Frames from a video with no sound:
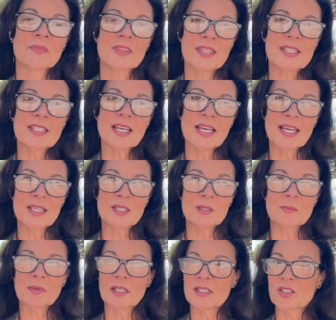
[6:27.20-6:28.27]
This high
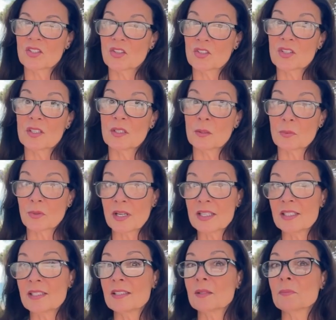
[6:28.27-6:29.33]
demand is causing the
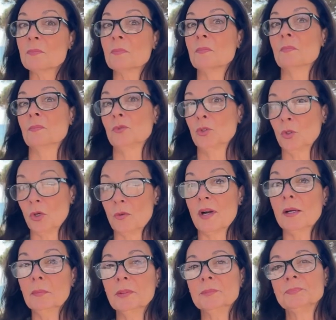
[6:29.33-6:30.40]
prices to go
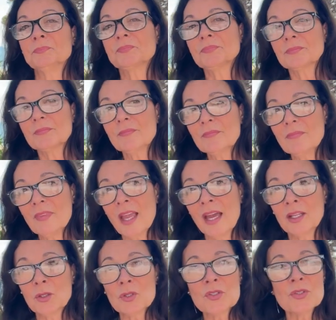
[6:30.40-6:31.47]
up,
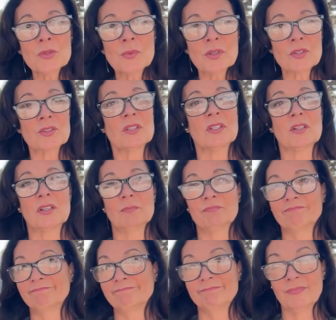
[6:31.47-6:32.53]
and also because there are
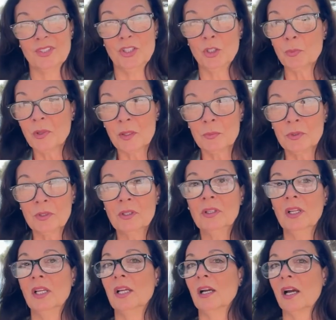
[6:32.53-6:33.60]
new people
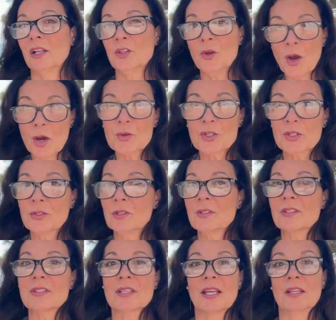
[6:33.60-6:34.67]
and new
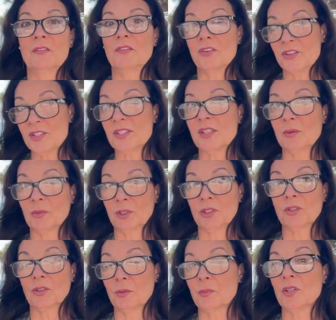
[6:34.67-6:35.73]
households and a very stable
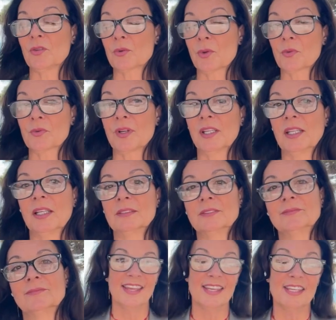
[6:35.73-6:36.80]
economic growth right now.
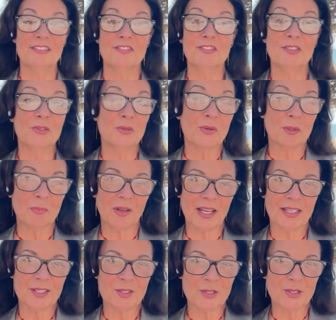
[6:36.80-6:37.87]
If you are
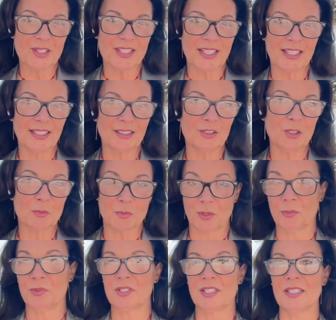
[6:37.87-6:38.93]
planning to sell your
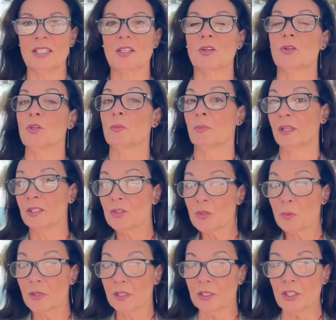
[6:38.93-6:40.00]
property or you're planning
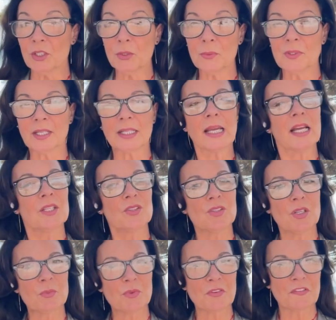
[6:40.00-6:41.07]
to buy a new one and you
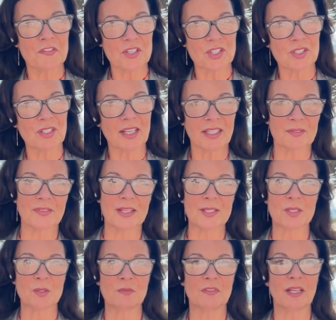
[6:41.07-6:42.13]
need professional
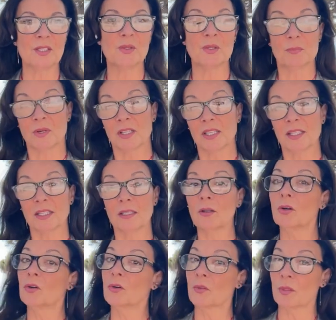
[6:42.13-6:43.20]
advice to value the market
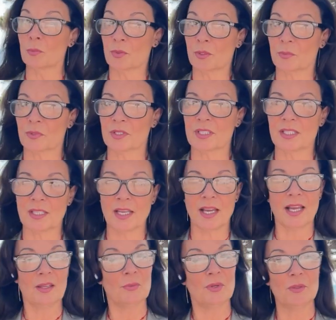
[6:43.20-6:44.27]
or the property,
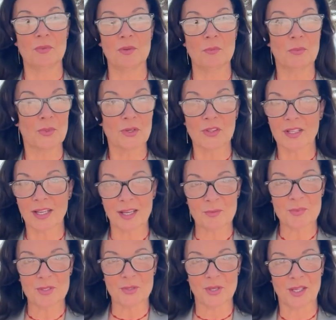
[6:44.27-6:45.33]
I will be more than
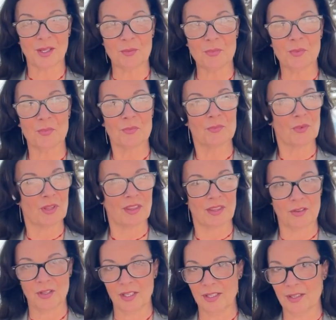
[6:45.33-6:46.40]
happy to help
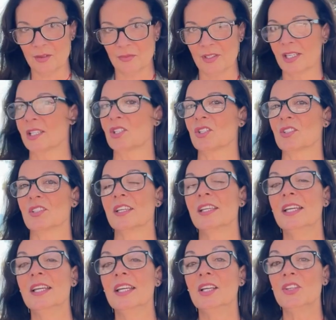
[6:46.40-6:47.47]
without any obligation.
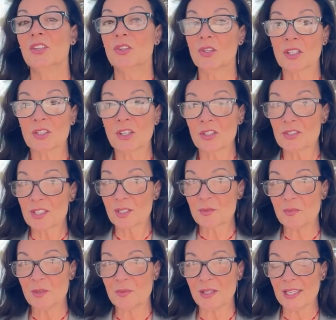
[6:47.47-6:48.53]
You can contact
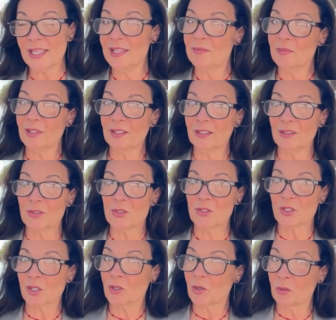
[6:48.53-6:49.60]
me by email or
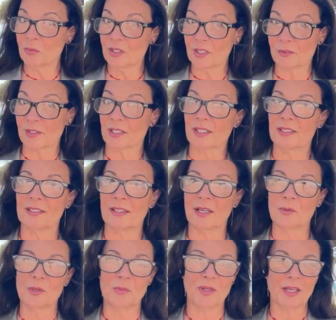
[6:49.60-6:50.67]
you can call me directly. I
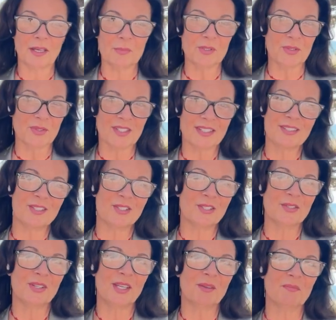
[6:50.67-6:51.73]
will be happy to assist
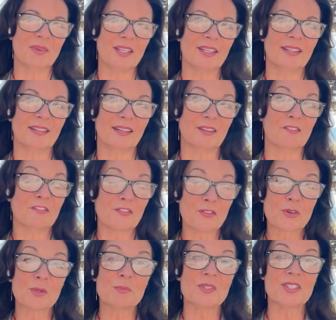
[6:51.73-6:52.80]
you in making an
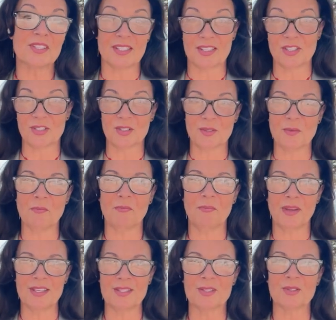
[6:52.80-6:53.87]
informed decision
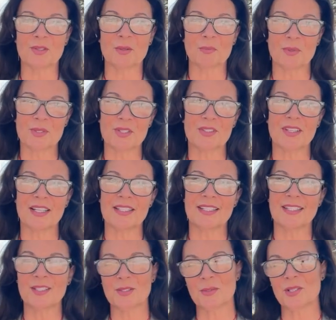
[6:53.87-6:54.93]
based on your personal
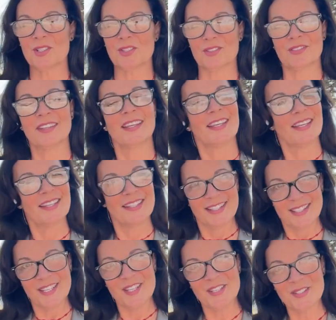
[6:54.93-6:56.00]
situation.
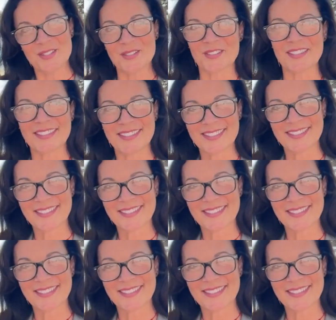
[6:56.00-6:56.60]
See you soon.